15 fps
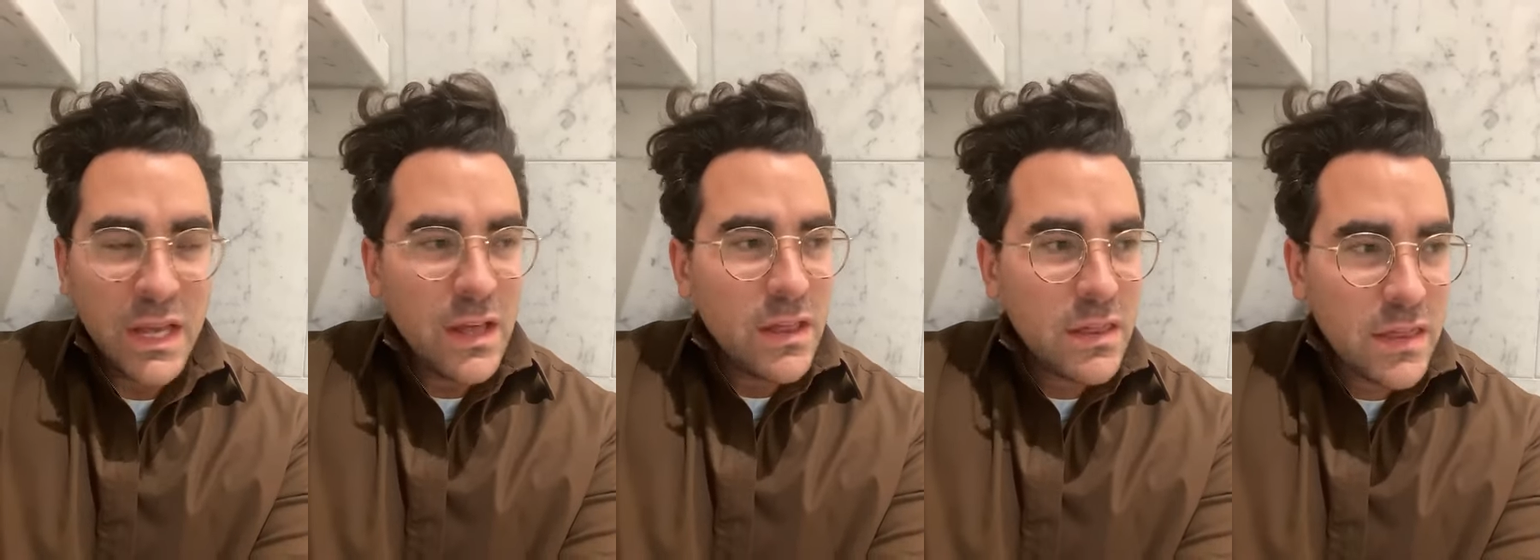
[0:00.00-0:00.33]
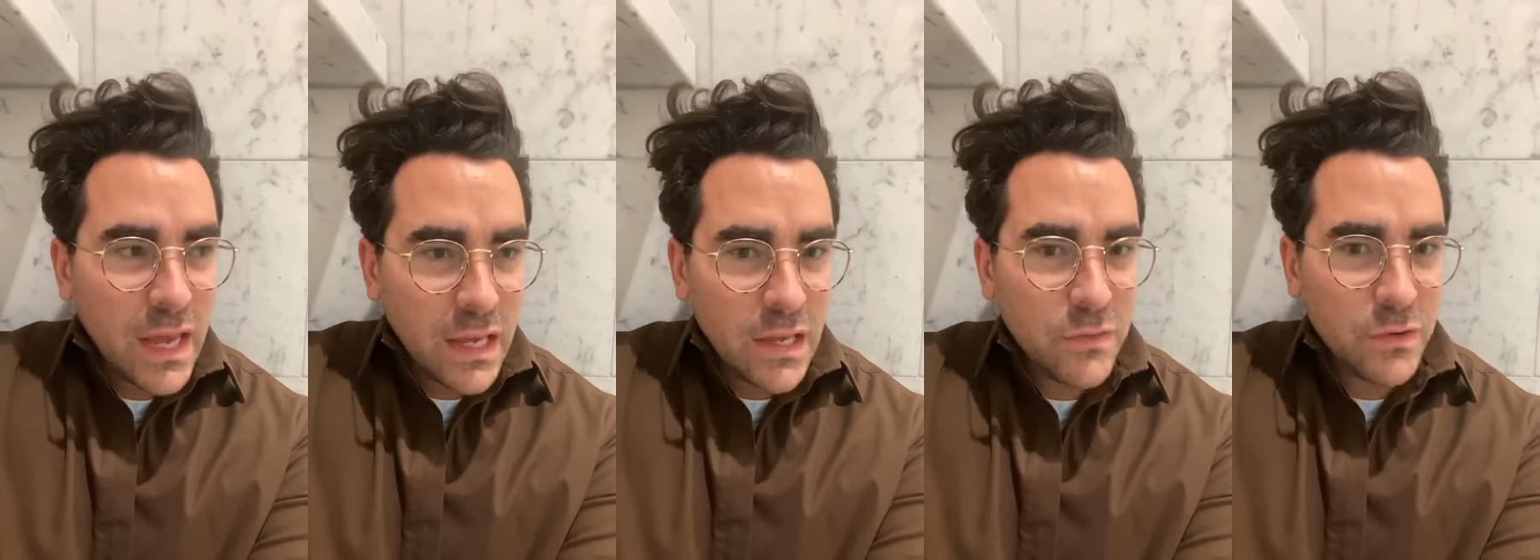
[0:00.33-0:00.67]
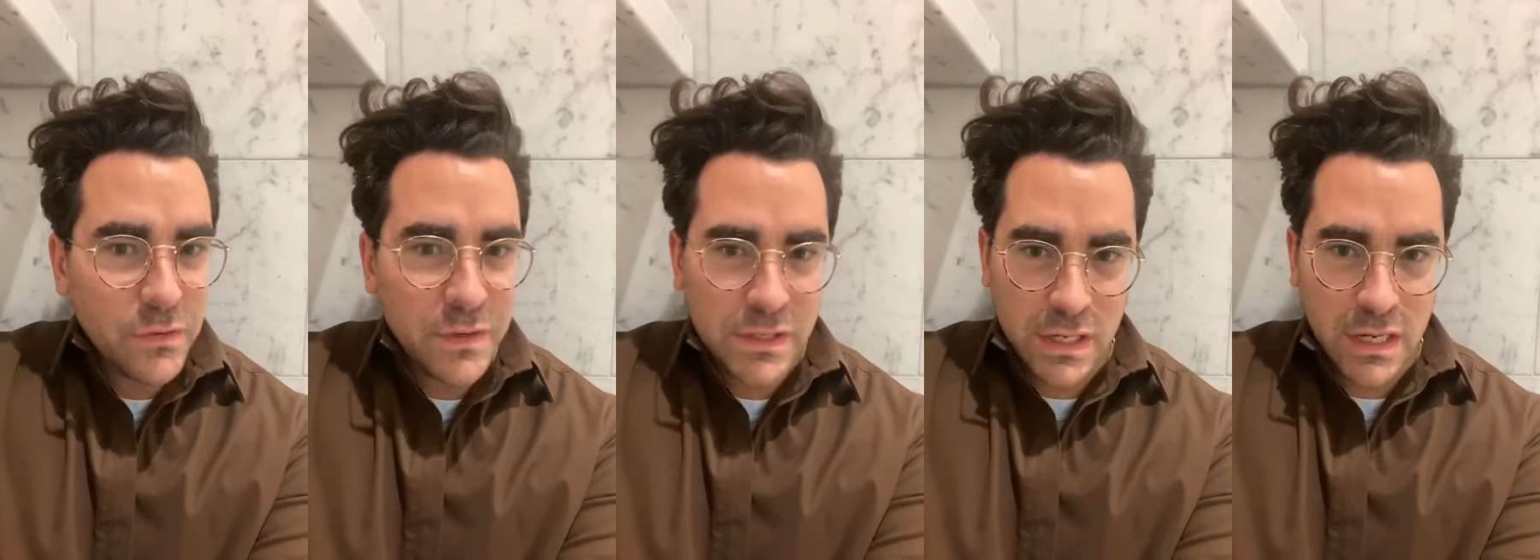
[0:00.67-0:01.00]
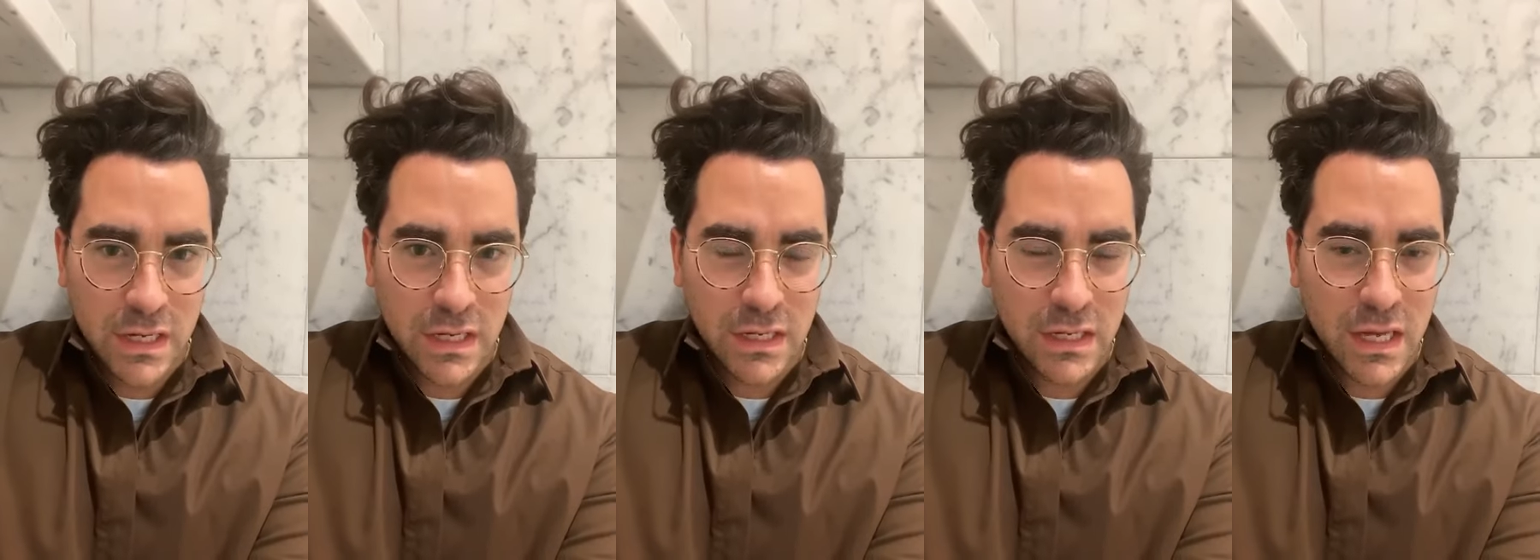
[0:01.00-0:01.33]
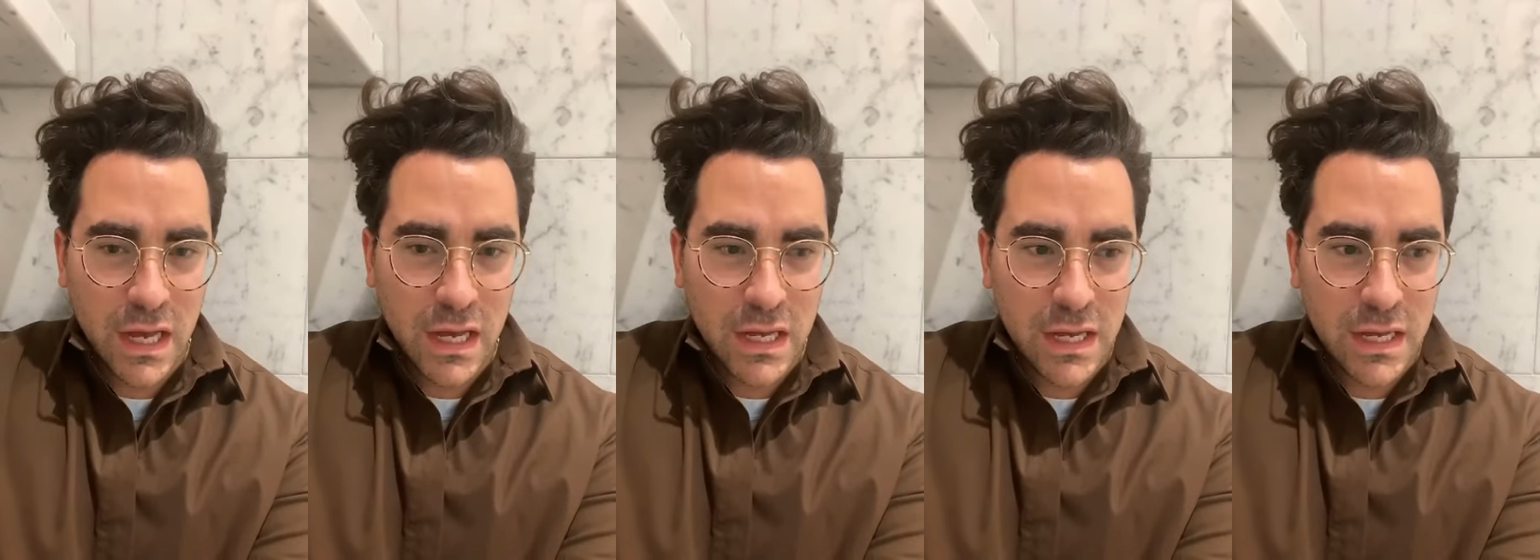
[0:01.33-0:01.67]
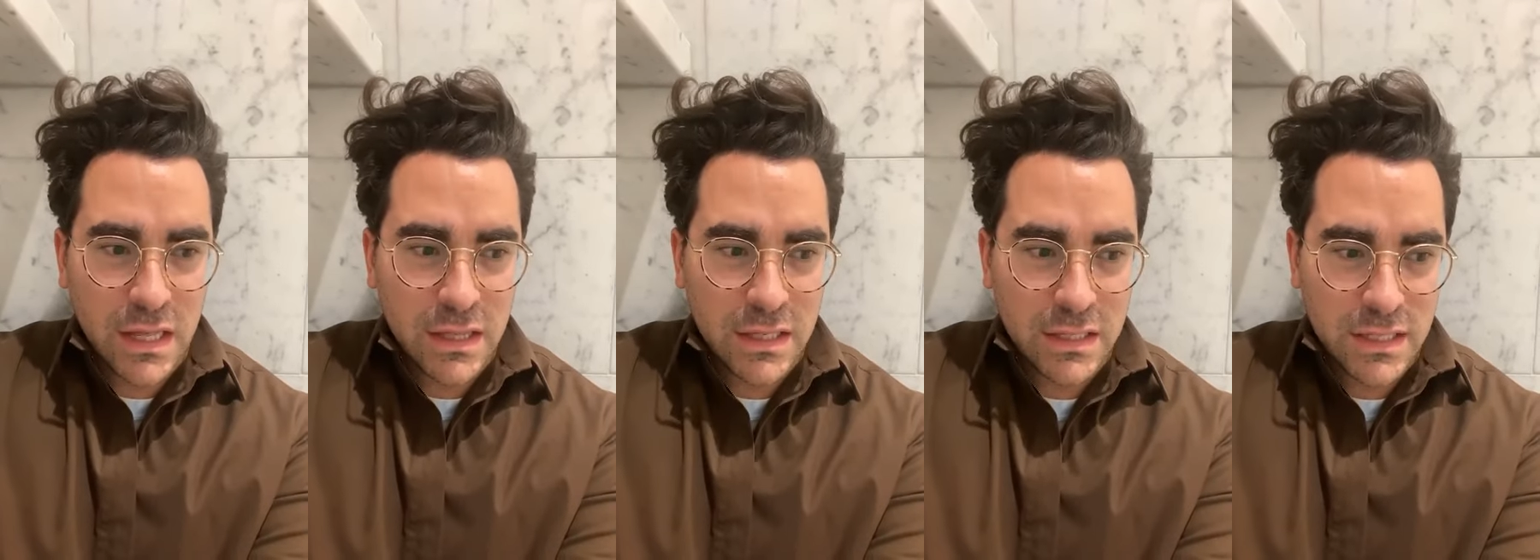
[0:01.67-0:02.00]
Thank you for visiting
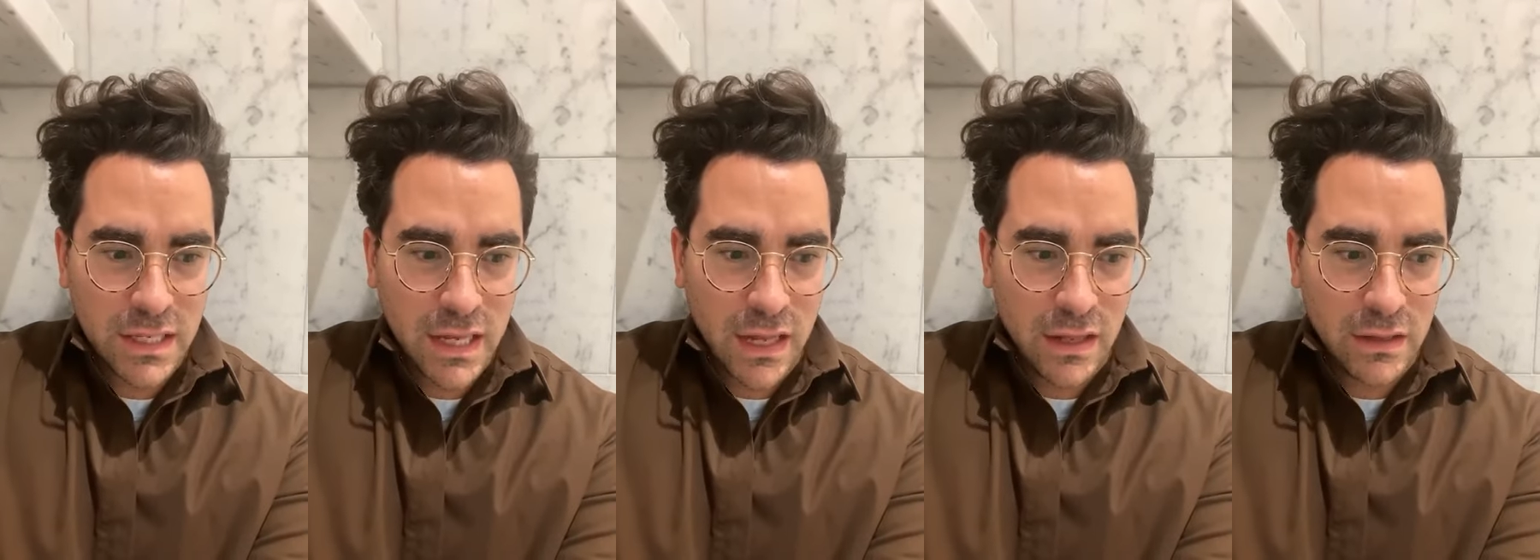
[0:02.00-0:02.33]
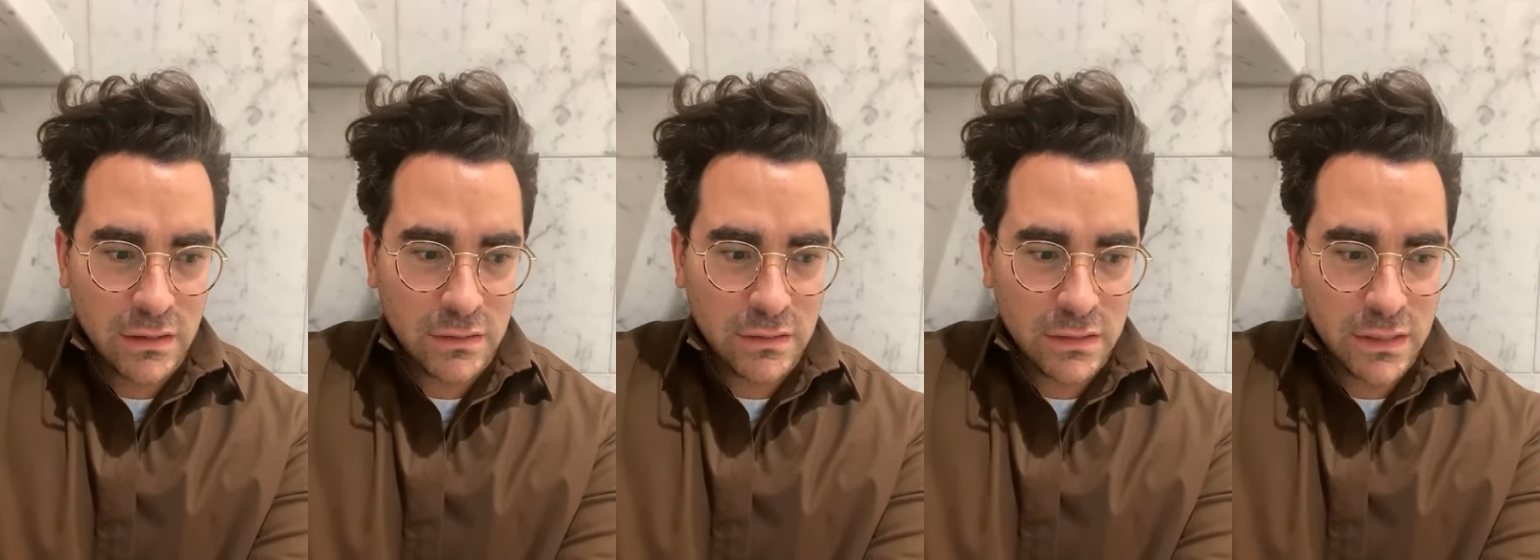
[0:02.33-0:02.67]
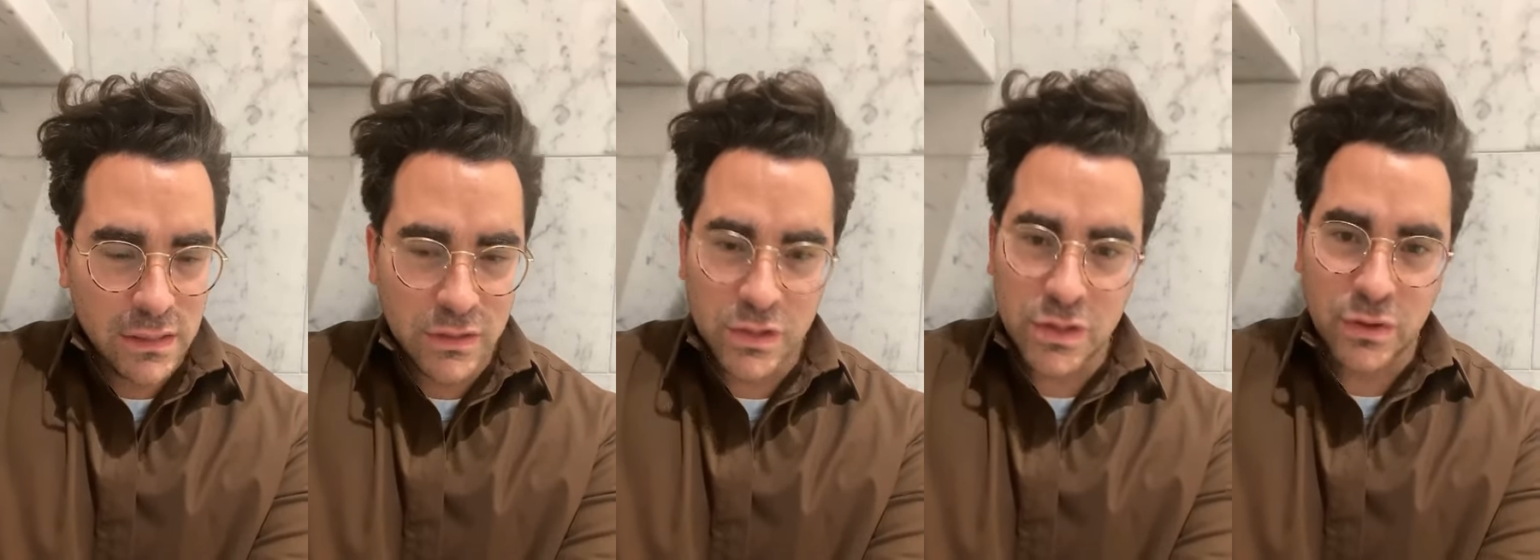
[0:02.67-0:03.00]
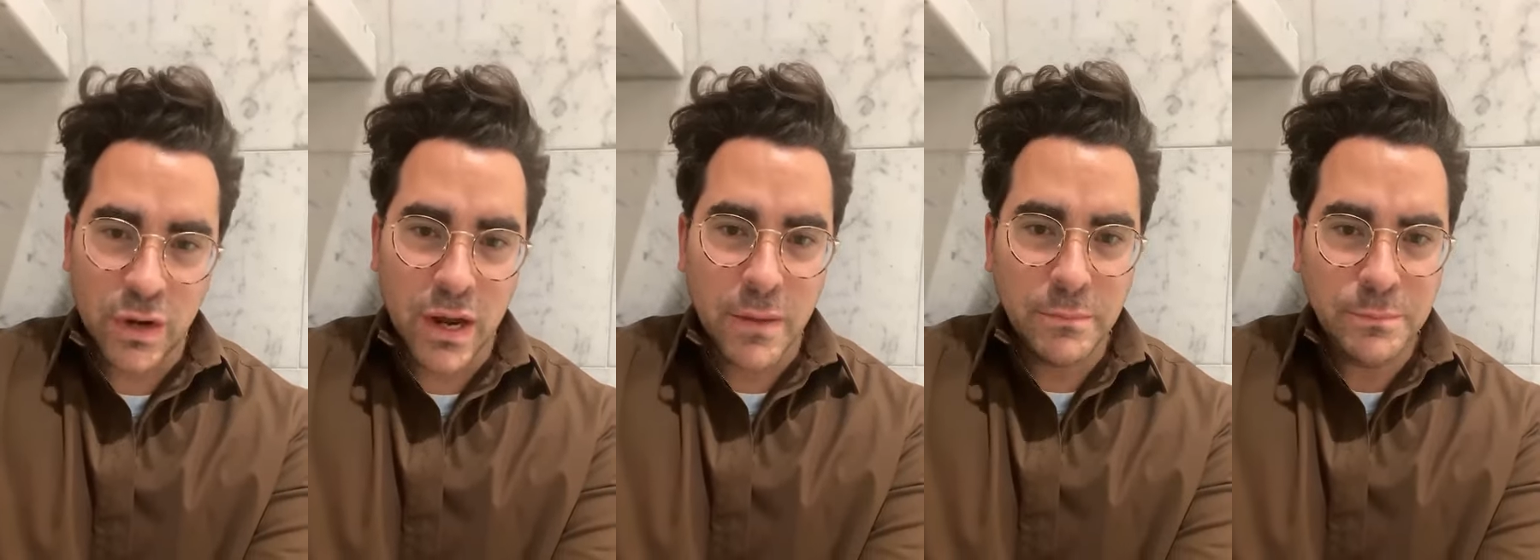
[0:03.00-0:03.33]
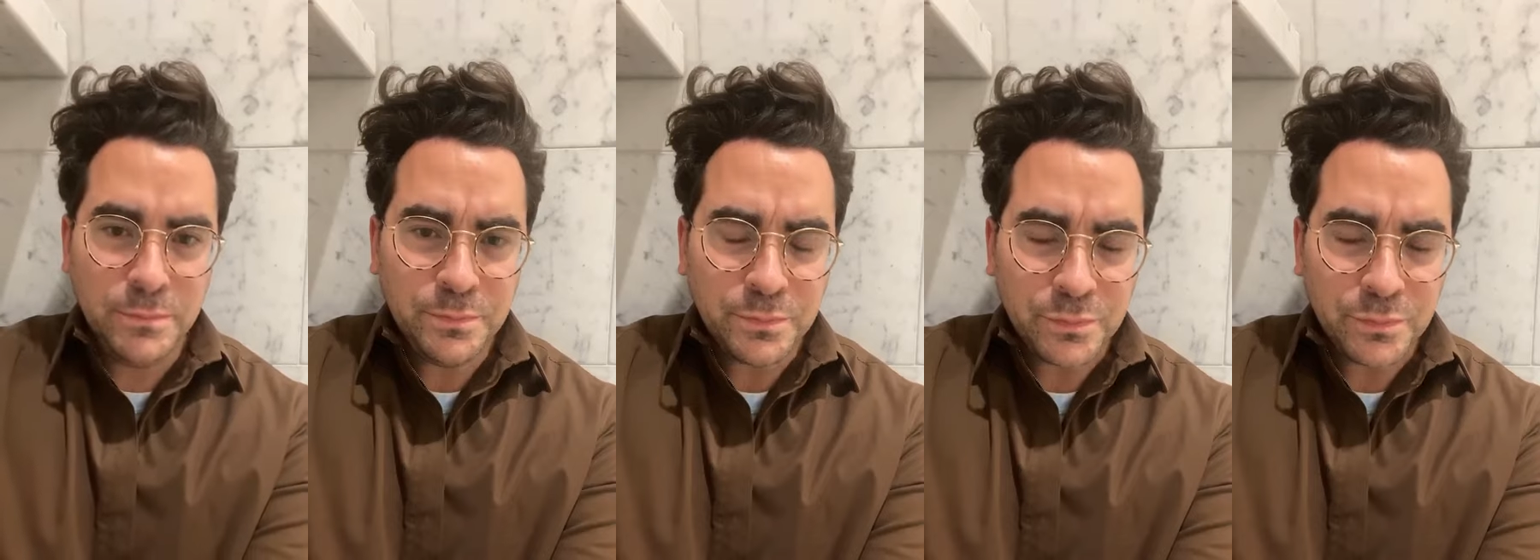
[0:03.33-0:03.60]
the DL Instagram.